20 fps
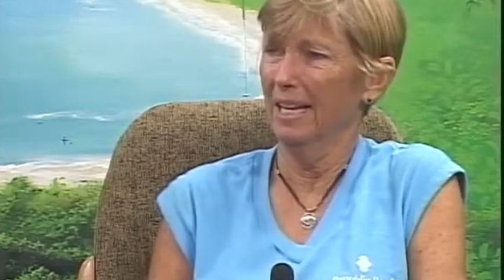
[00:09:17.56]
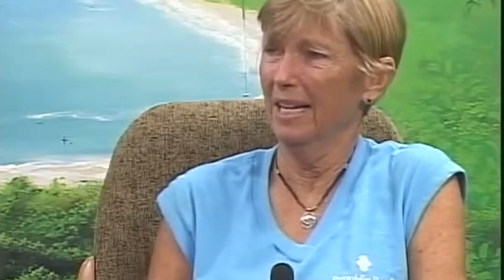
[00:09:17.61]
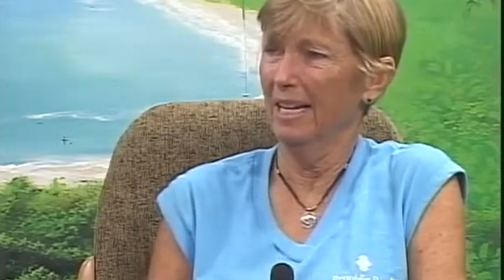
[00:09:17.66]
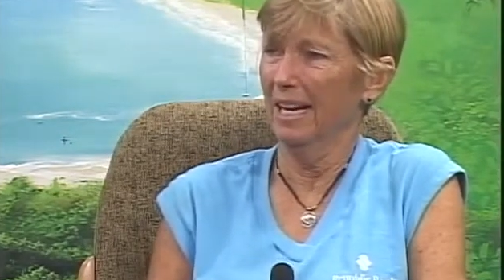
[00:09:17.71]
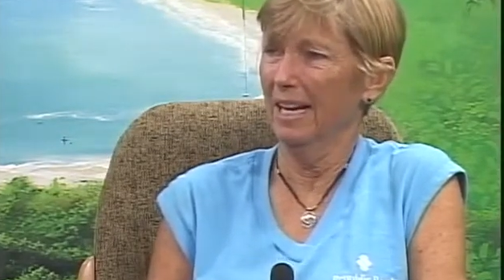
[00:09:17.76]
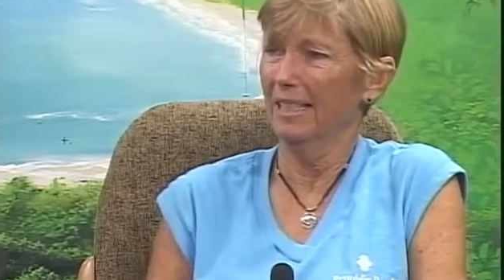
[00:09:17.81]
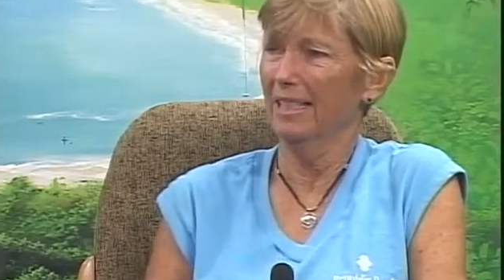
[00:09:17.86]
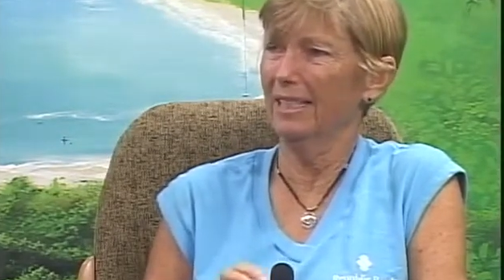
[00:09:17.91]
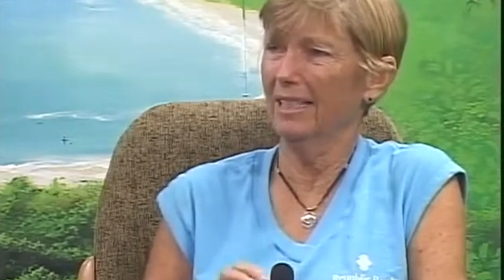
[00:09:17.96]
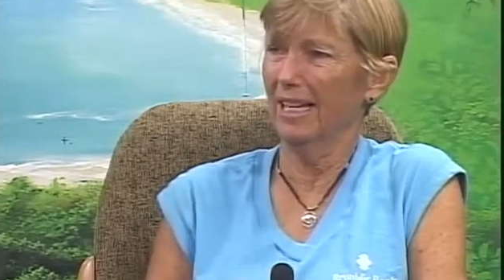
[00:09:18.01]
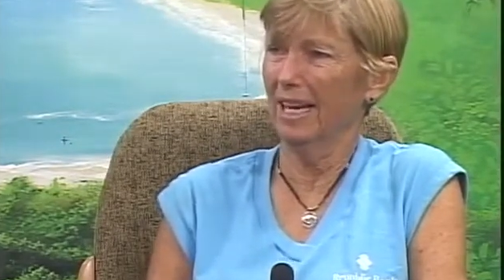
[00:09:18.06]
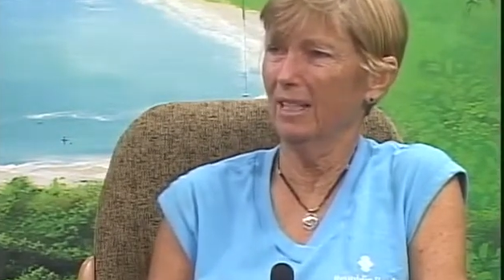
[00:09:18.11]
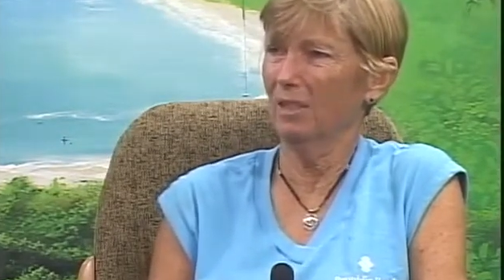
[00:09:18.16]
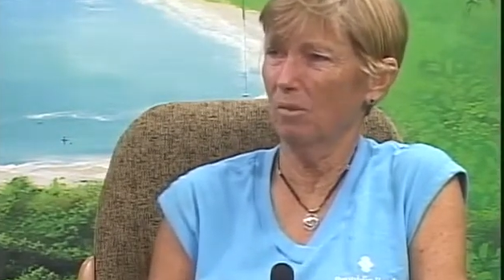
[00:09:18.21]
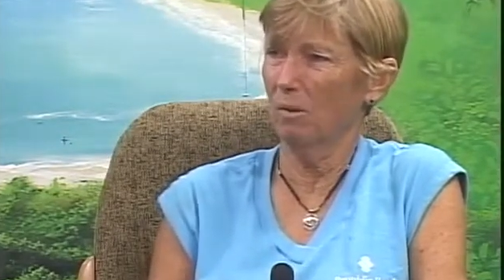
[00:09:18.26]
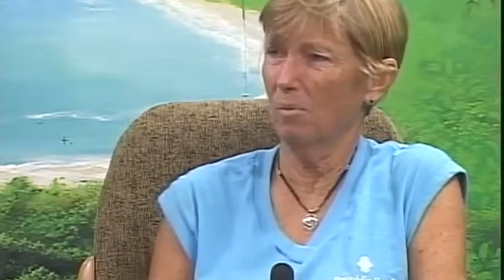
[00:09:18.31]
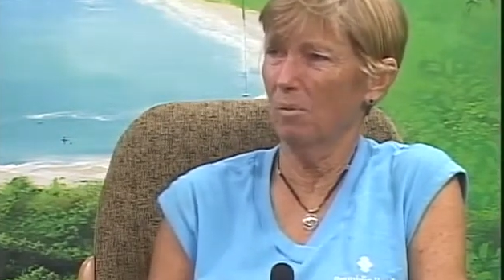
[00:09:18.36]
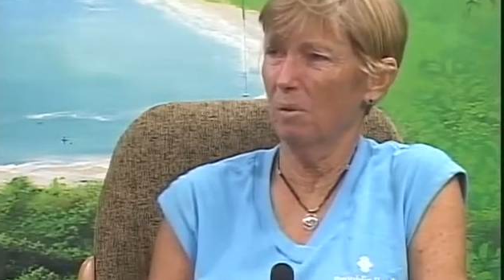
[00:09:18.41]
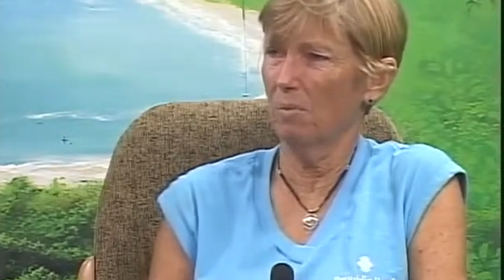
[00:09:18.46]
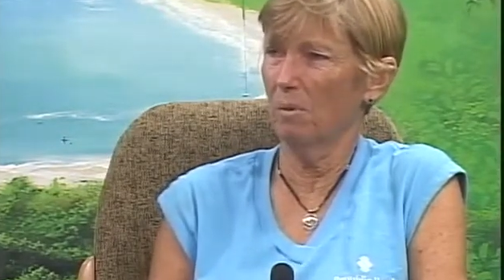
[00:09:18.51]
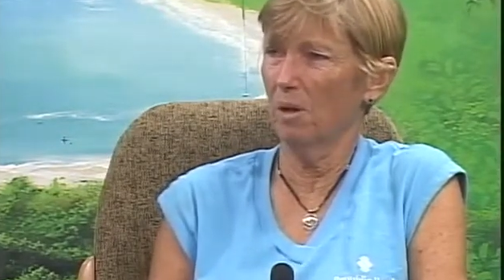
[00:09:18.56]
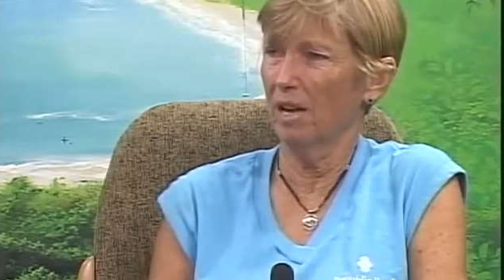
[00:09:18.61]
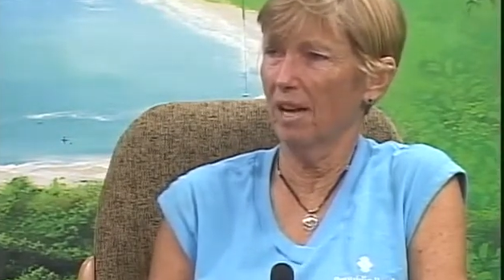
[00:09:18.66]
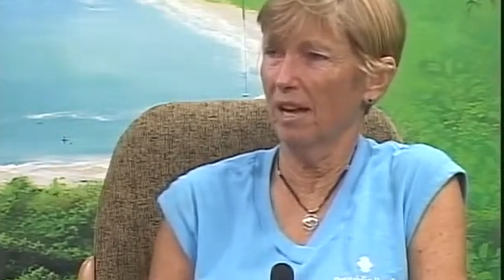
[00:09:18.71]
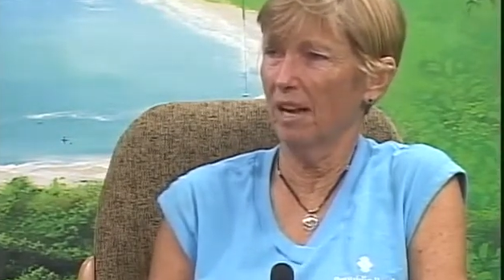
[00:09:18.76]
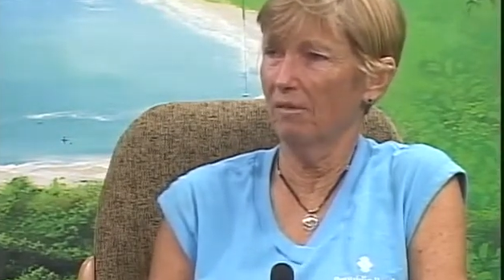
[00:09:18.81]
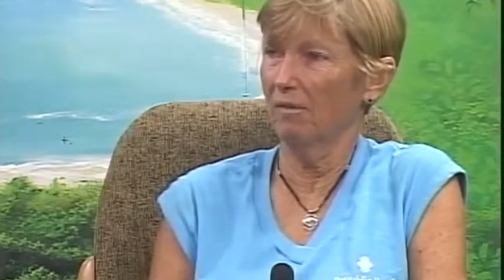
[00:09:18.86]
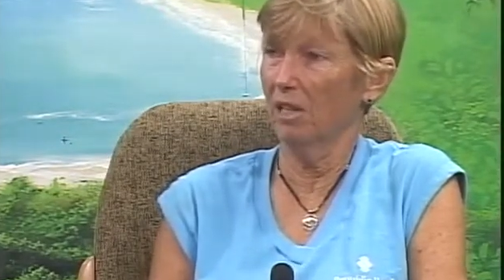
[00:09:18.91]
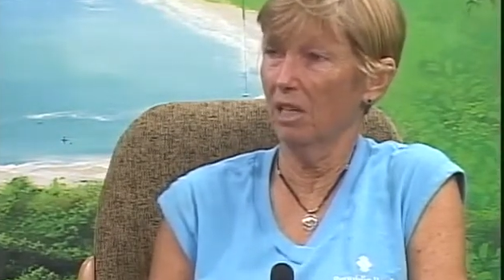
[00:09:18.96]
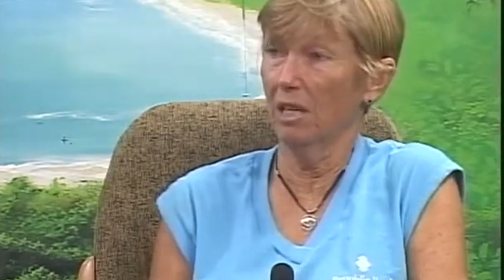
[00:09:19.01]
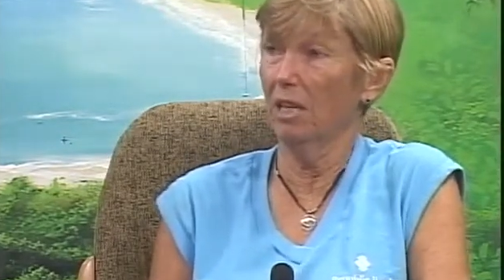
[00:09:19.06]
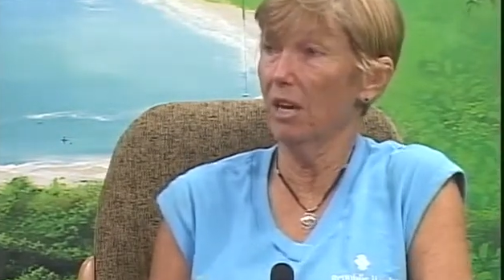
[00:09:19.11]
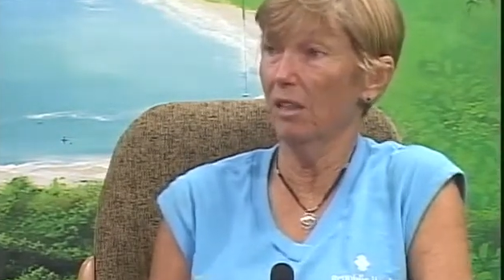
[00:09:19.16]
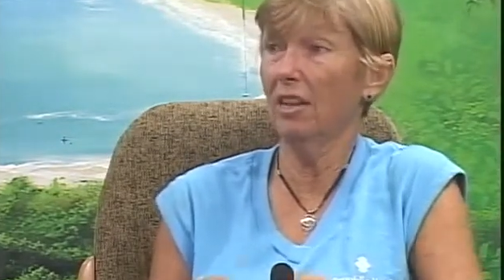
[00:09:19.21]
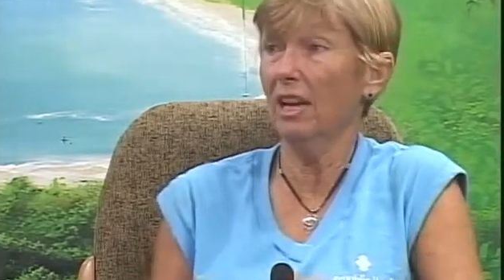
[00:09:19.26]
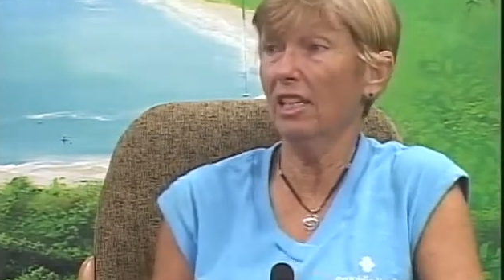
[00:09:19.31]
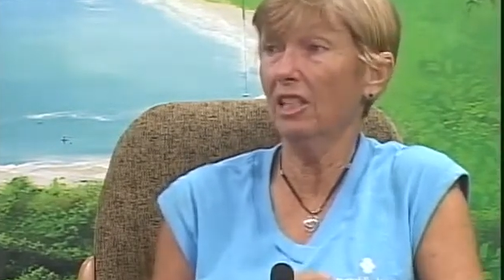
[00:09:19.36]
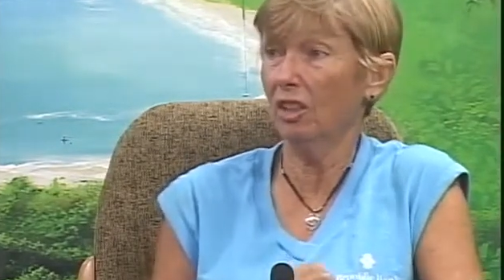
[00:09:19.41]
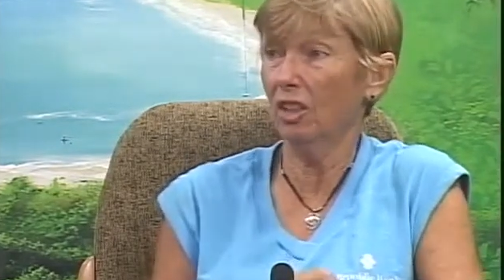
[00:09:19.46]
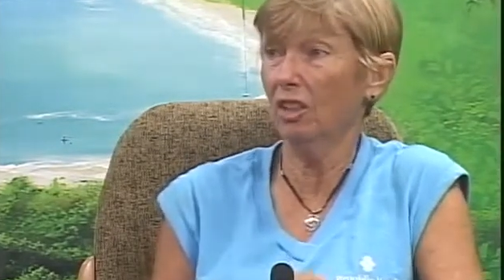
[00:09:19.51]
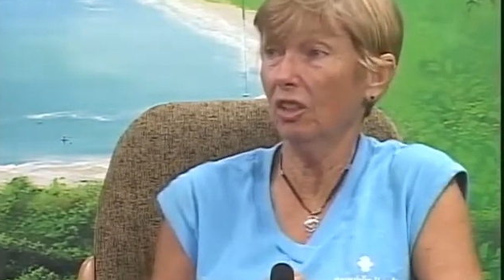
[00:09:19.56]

And that's what people have. And that's